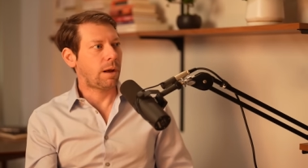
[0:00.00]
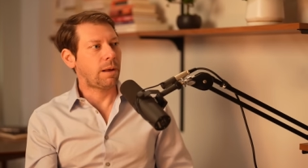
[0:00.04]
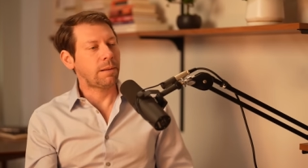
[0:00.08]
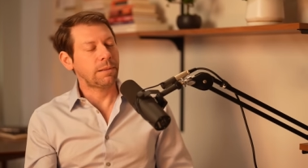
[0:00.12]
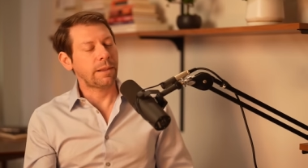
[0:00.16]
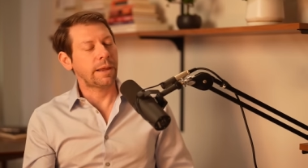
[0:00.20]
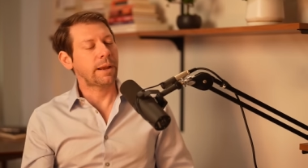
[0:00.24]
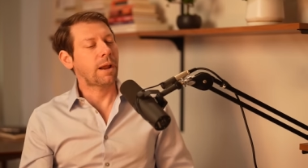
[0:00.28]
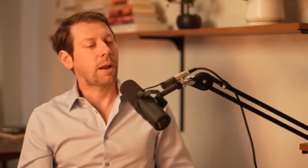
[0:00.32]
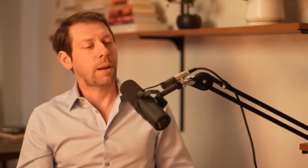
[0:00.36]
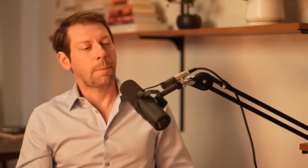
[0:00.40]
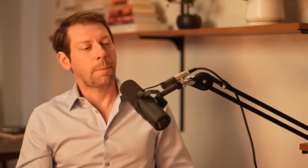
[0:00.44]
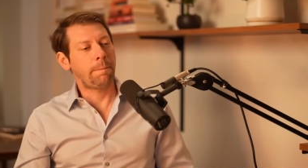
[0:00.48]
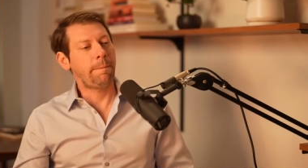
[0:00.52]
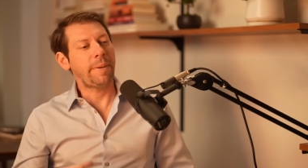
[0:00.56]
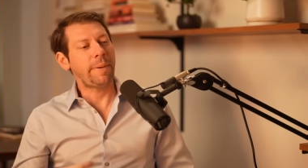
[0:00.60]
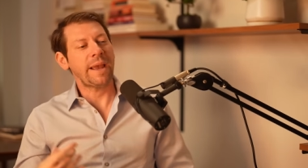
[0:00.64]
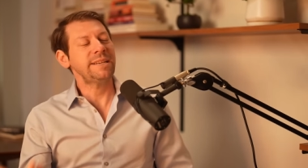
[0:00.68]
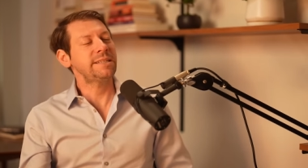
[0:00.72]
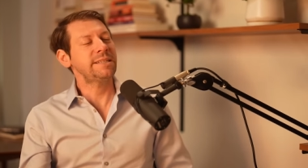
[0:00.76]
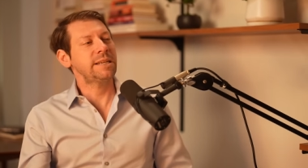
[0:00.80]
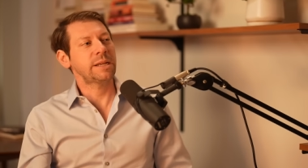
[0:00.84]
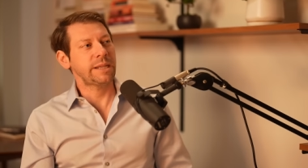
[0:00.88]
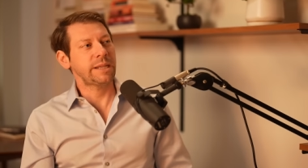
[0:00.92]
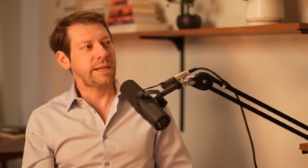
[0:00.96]
like
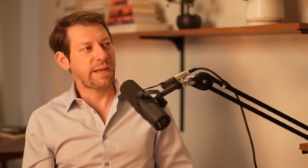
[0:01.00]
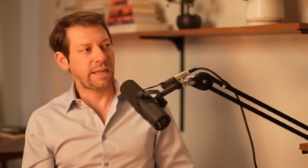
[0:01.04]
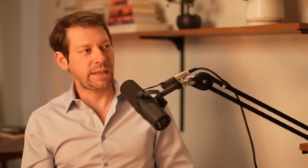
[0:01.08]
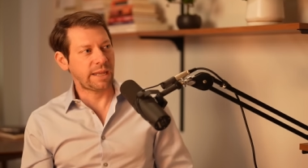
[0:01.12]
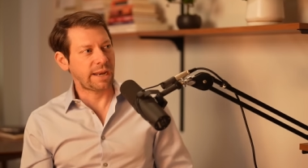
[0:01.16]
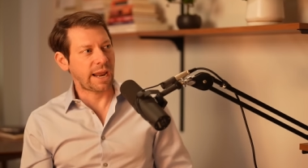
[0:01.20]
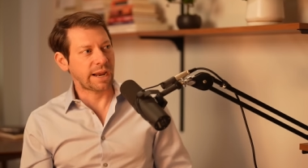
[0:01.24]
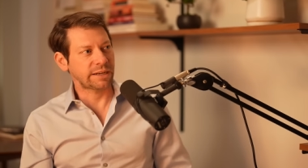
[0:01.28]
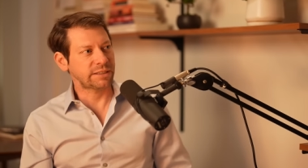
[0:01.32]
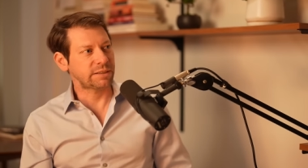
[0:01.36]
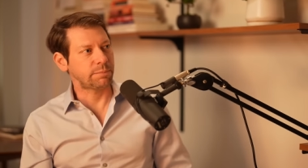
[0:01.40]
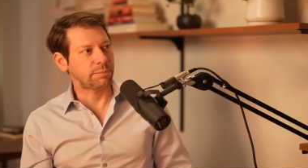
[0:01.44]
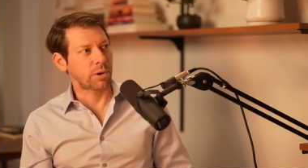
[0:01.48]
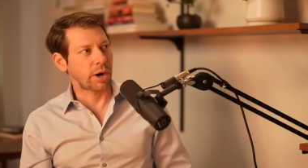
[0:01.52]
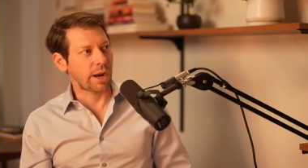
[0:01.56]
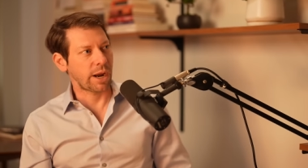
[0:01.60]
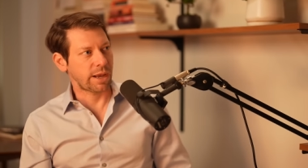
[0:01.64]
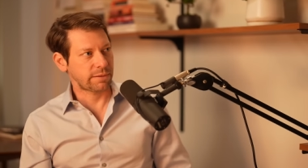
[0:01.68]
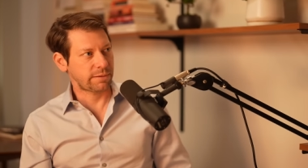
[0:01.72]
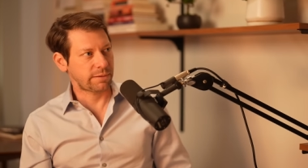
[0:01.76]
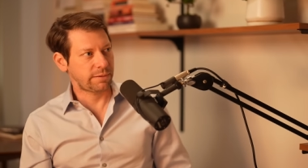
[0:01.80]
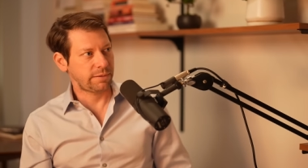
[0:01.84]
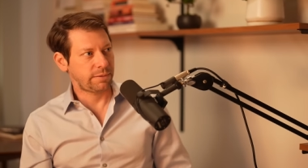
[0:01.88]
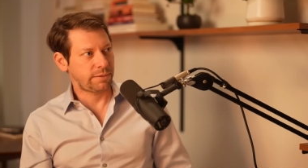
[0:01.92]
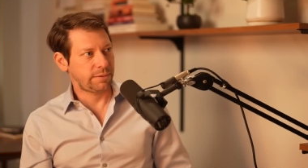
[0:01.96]
basically in the next
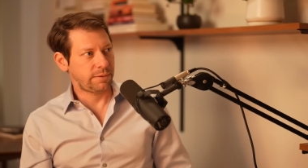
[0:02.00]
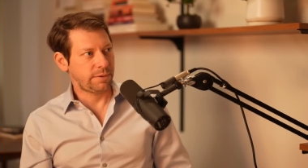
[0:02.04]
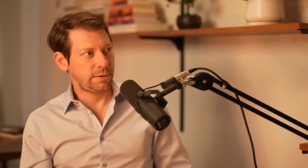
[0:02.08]
breath,